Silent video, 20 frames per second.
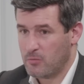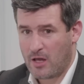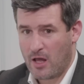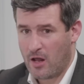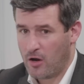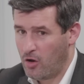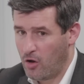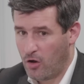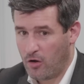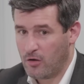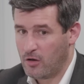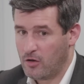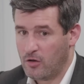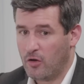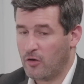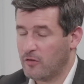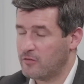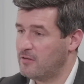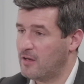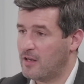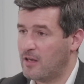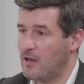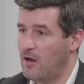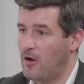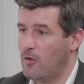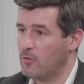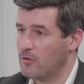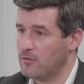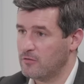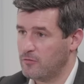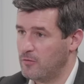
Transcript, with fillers: we get a lot of ticket holders